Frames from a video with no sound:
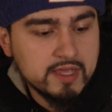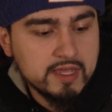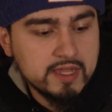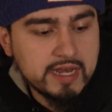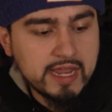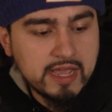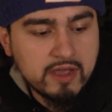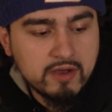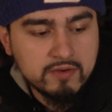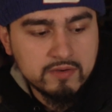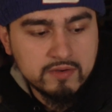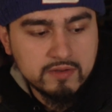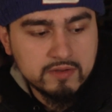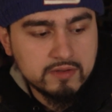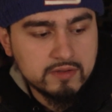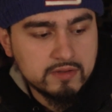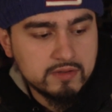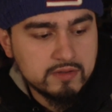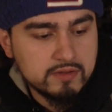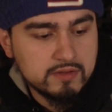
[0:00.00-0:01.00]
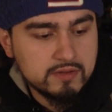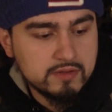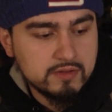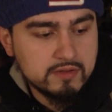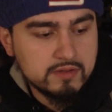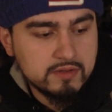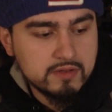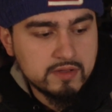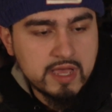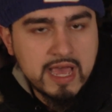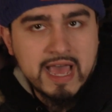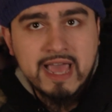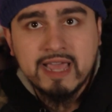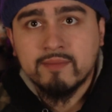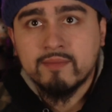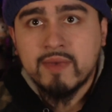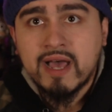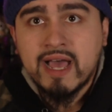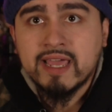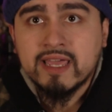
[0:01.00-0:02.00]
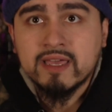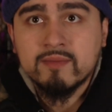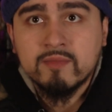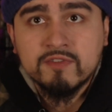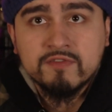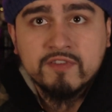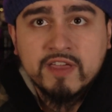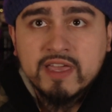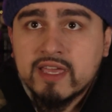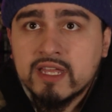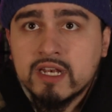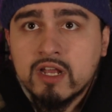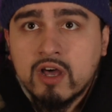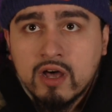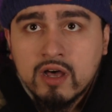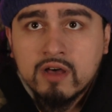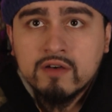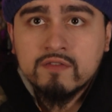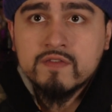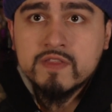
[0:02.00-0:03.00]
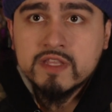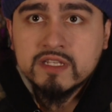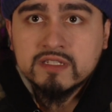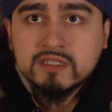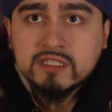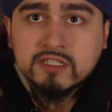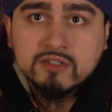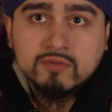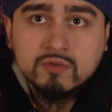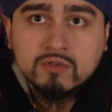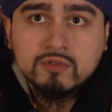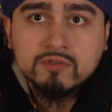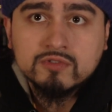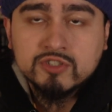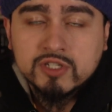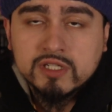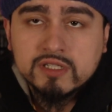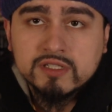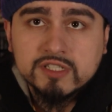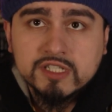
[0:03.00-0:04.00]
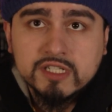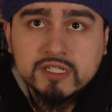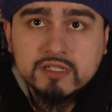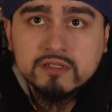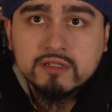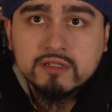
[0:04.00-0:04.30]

Now, I am a fan of the sequel trilogy.